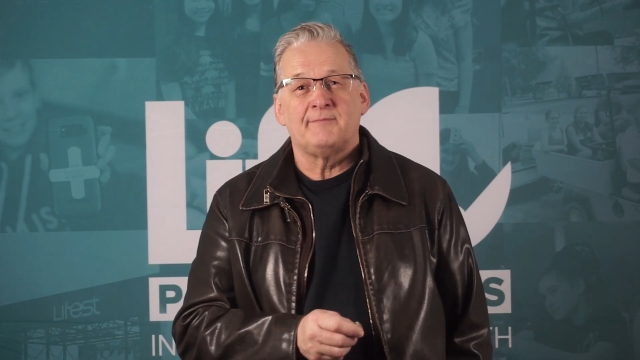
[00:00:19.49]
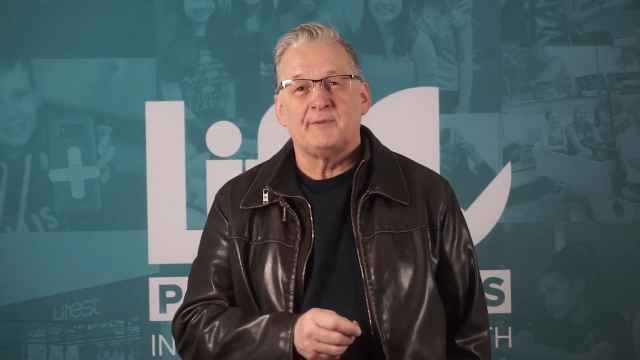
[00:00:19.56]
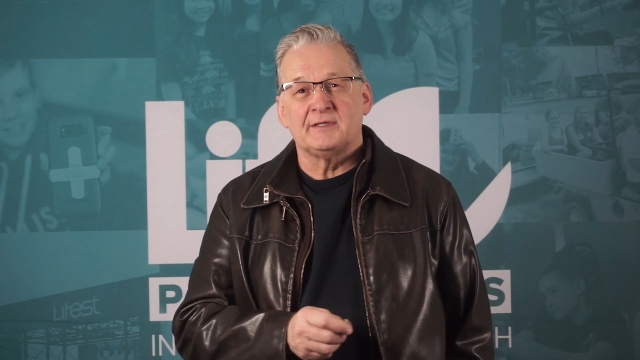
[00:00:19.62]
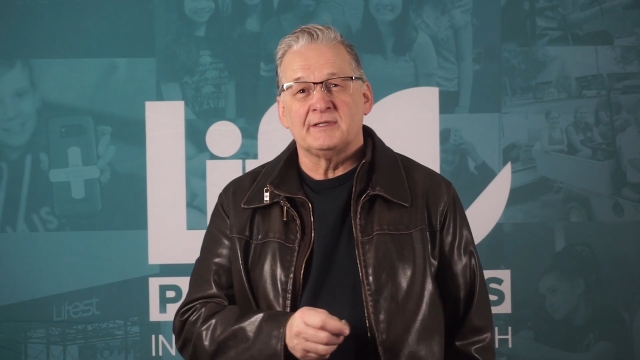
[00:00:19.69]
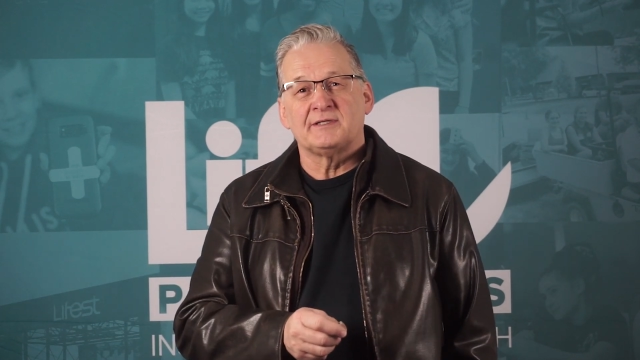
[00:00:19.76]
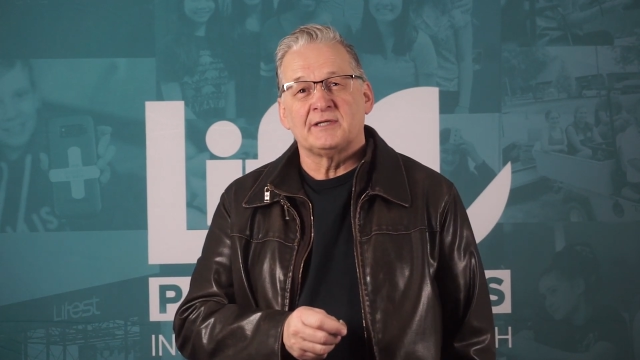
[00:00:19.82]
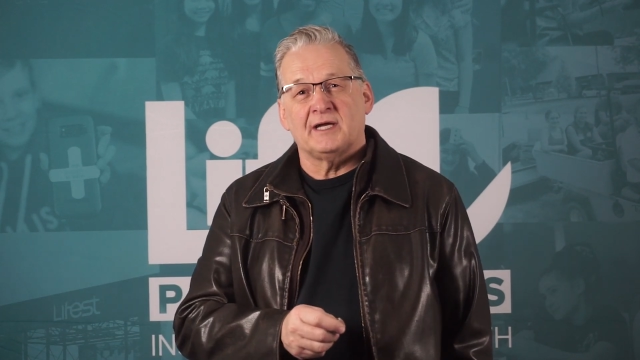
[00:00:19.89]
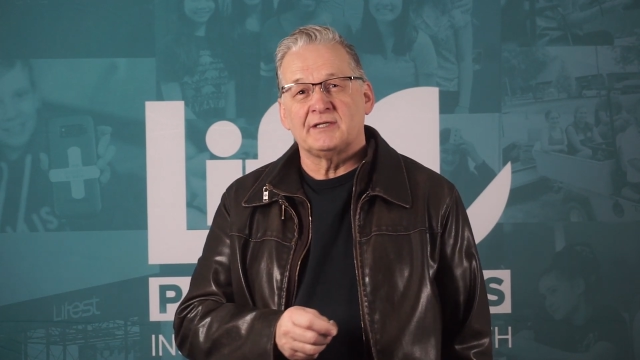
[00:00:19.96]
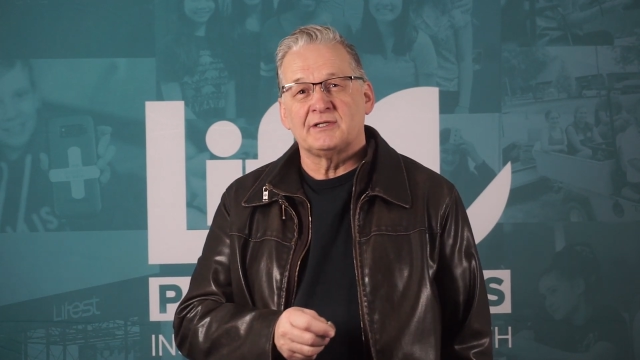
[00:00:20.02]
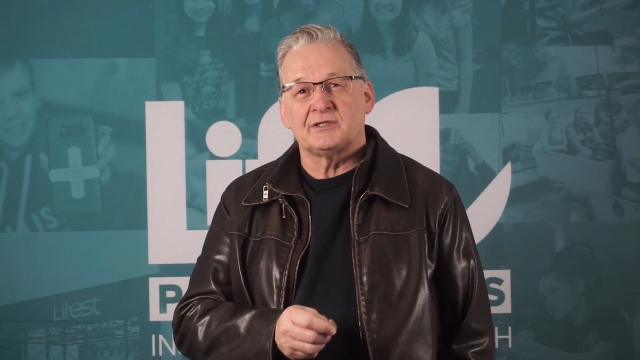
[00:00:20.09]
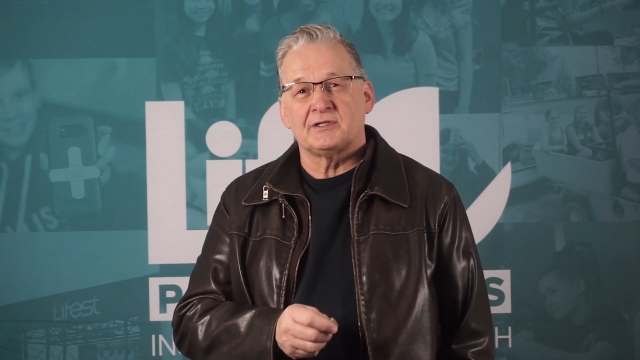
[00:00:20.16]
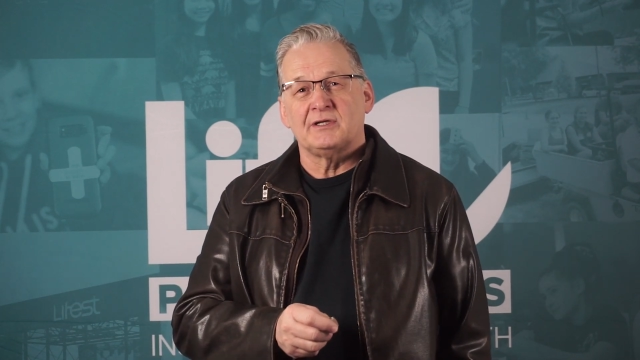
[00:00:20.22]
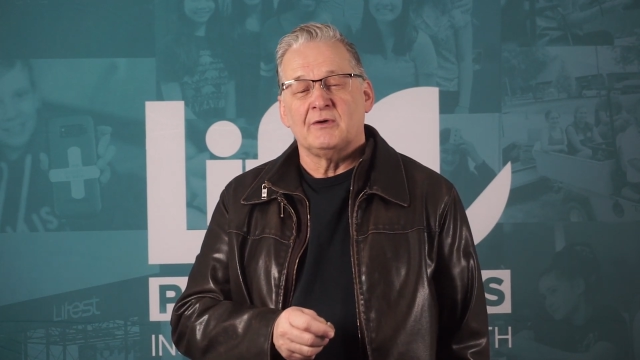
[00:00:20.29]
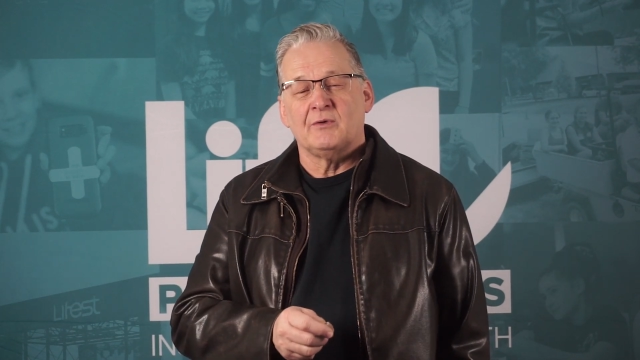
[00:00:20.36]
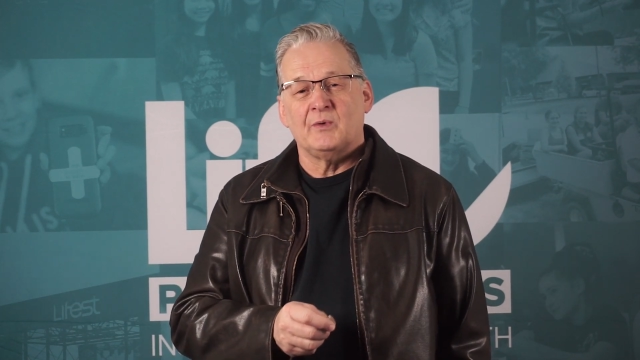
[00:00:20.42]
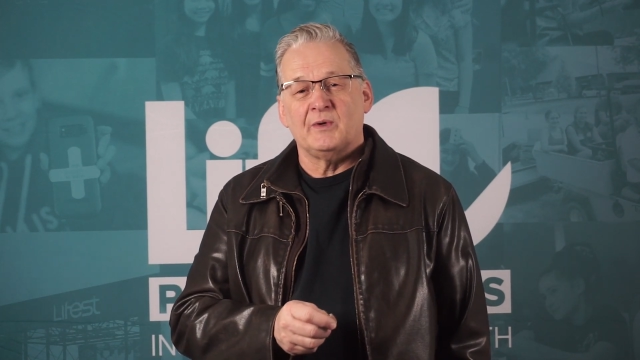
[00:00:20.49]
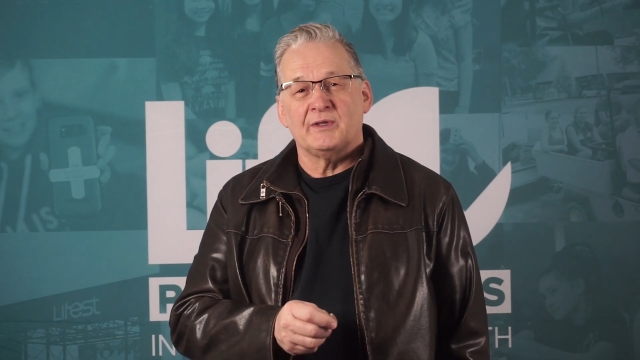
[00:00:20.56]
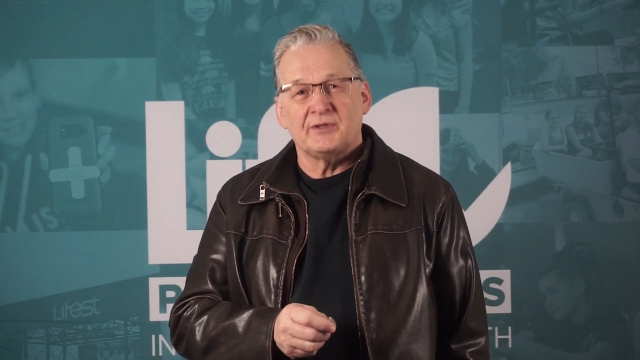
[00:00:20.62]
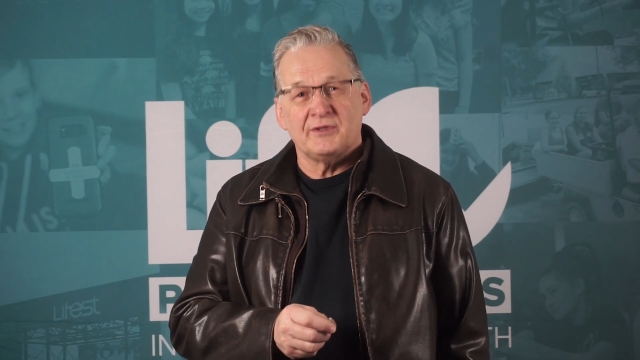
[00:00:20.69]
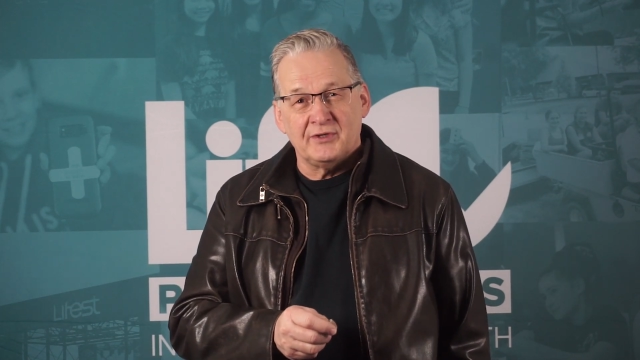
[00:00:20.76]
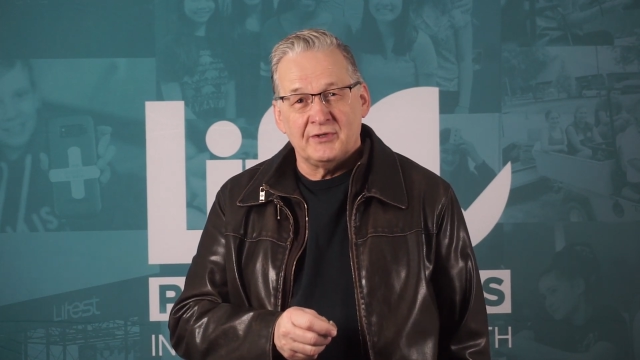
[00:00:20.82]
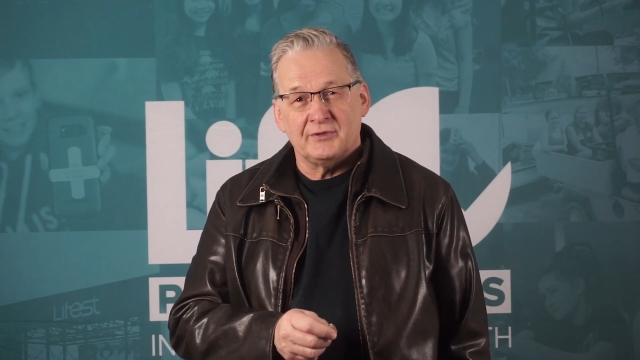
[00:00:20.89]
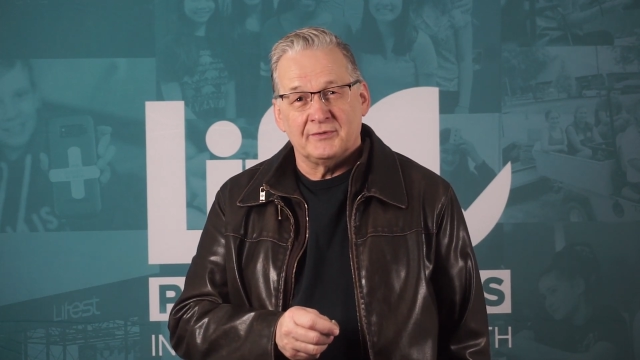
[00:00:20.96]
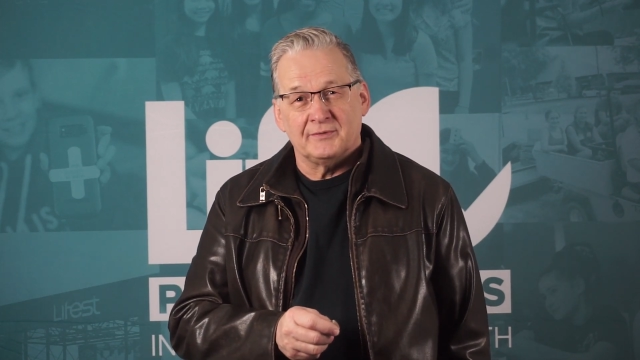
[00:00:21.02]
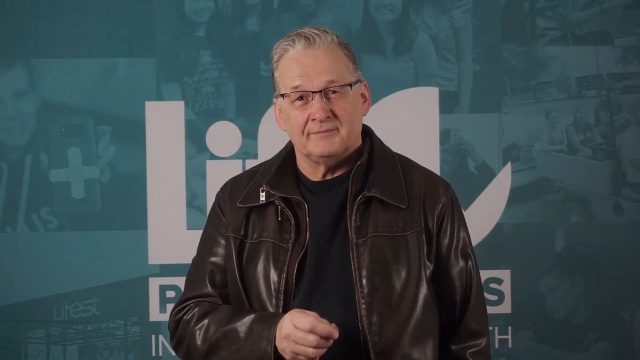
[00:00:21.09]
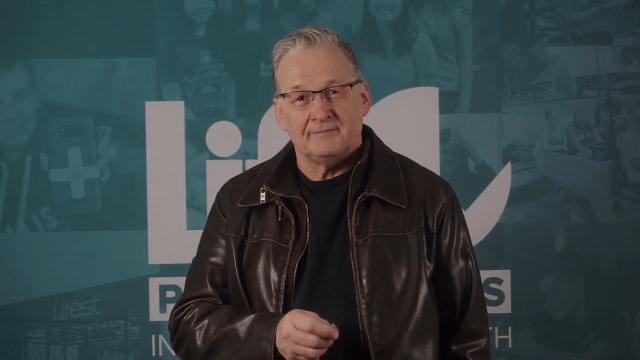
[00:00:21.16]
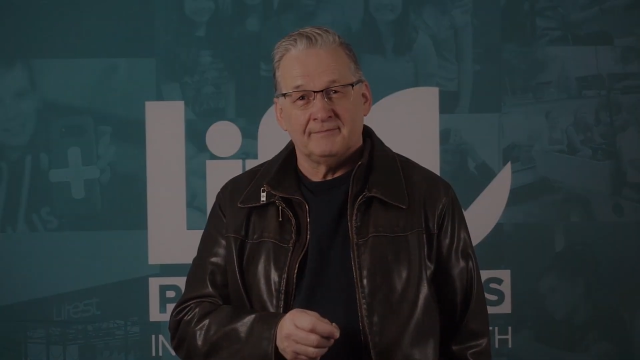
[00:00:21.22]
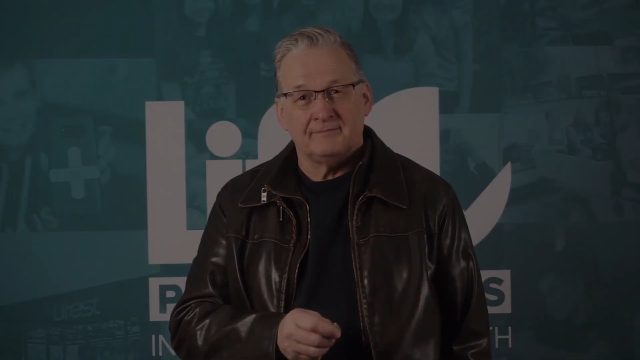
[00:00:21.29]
in touch with you.